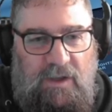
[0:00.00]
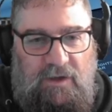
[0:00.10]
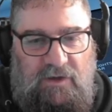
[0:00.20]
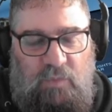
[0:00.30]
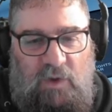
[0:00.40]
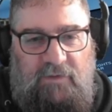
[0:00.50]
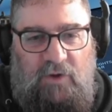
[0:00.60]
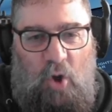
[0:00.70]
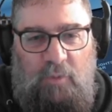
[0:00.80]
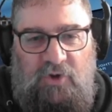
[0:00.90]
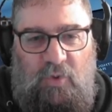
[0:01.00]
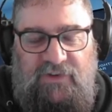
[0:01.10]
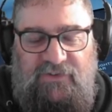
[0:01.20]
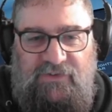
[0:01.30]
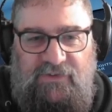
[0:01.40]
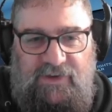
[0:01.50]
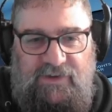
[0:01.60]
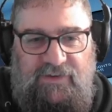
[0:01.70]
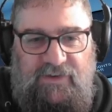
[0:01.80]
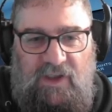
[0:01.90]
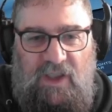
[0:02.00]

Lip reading: Because one of the common questions is,